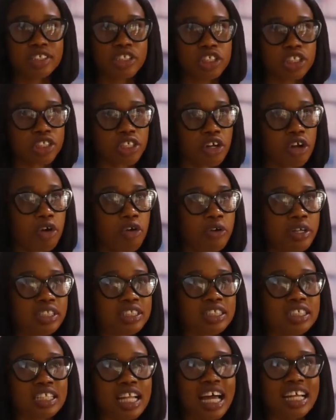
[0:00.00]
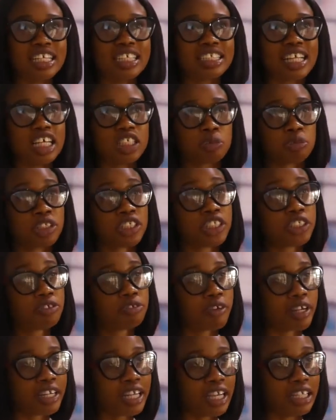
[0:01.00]
deteriorating and it has been
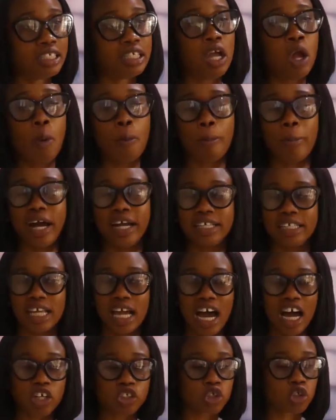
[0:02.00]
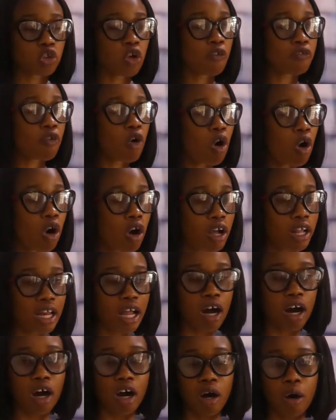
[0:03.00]
degraded by the action of
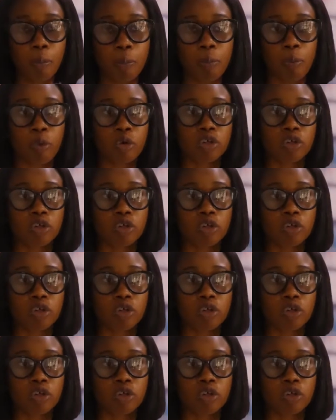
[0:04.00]
oil